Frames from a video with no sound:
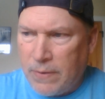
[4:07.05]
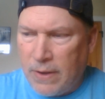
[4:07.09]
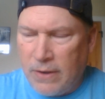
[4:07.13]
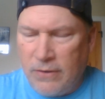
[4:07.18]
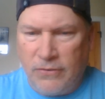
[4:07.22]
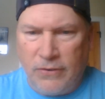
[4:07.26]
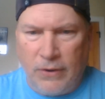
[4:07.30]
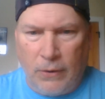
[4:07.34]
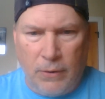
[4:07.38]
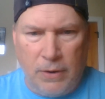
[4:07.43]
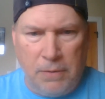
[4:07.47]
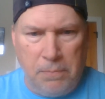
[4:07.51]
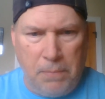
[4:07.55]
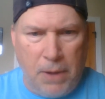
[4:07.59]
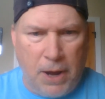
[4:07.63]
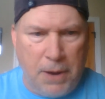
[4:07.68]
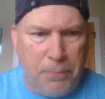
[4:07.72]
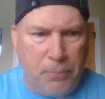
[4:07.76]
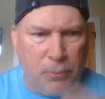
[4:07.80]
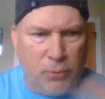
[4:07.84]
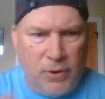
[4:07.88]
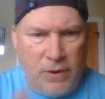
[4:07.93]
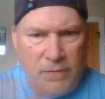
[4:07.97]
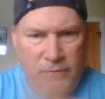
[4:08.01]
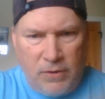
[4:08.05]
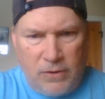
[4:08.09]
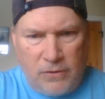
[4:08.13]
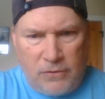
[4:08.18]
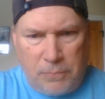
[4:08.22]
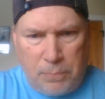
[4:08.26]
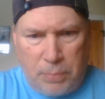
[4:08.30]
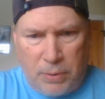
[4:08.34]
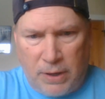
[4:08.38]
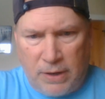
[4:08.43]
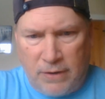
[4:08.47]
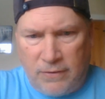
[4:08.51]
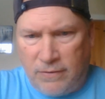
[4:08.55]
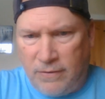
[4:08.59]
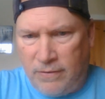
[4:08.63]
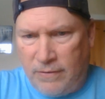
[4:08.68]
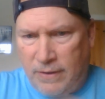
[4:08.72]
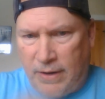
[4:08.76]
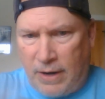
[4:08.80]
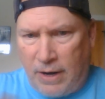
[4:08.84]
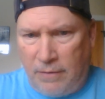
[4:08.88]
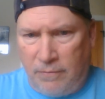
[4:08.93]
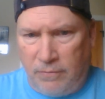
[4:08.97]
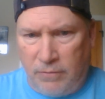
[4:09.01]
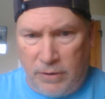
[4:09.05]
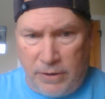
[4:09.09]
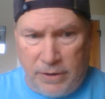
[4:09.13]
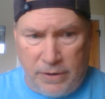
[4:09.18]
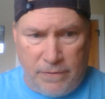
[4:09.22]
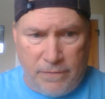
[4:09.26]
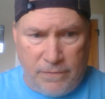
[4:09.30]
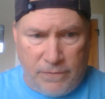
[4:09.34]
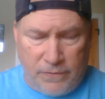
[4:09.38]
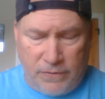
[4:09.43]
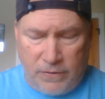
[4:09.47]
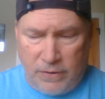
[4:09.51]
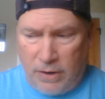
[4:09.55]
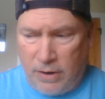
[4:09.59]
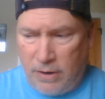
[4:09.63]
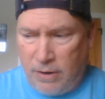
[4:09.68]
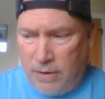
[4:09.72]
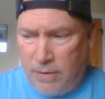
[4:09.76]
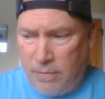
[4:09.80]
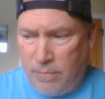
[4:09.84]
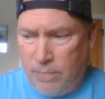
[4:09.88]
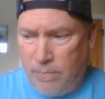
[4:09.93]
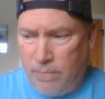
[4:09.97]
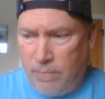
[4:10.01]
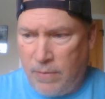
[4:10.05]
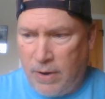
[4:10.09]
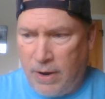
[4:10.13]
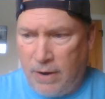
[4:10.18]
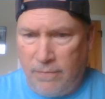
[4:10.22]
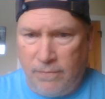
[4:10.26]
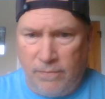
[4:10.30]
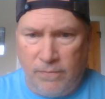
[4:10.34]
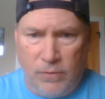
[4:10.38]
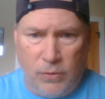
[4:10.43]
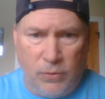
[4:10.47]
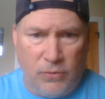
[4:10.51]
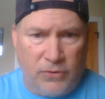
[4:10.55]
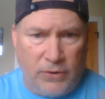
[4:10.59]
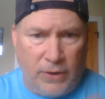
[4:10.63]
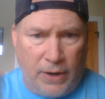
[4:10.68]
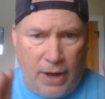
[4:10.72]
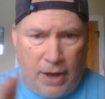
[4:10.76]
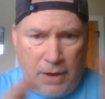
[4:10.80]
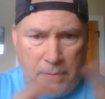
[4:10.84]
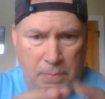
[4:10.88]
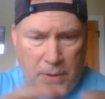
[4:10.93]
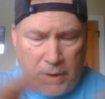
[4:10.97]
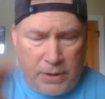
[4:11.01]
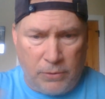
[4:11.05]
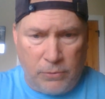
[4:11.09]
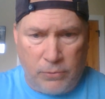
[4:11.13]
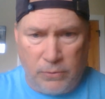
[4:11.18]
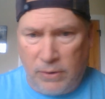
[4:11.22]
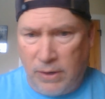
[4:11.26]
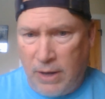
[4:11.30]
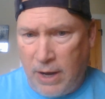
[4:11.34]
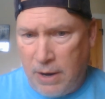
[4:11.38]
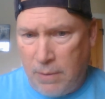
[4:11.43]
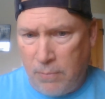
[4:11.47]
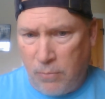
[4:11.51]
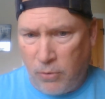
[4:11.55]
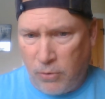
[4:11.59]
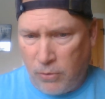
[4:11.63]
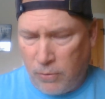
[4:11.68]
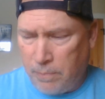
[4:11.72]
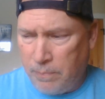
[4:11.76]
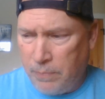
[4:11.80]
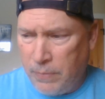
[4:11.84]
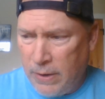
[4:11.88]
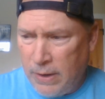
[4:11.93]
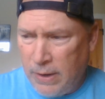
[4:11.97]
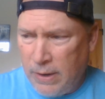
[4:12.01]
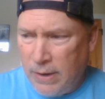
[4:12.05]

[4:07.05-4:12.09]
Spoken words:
So in my previous places that I've lived, I've usually had my own game room.